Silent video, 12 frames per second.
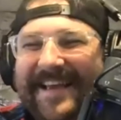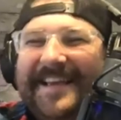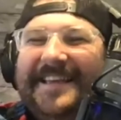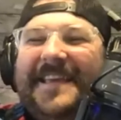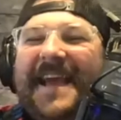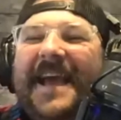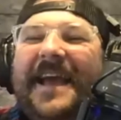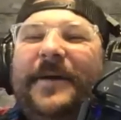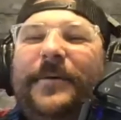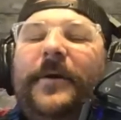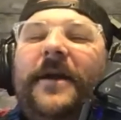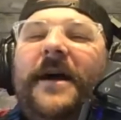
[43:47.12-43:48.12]
Yay,
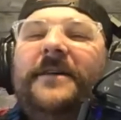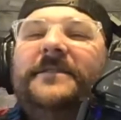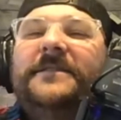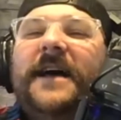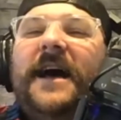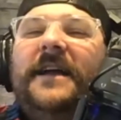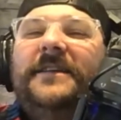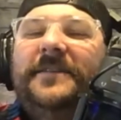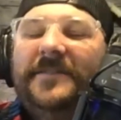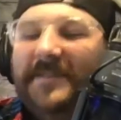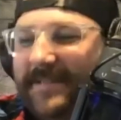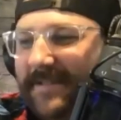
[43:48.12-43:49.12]
we're outside
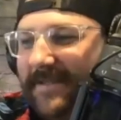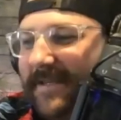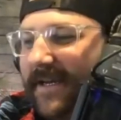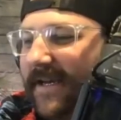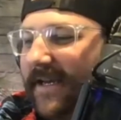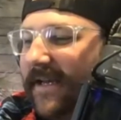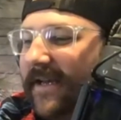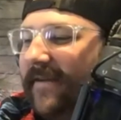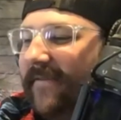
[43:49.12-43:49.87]
doing stuff.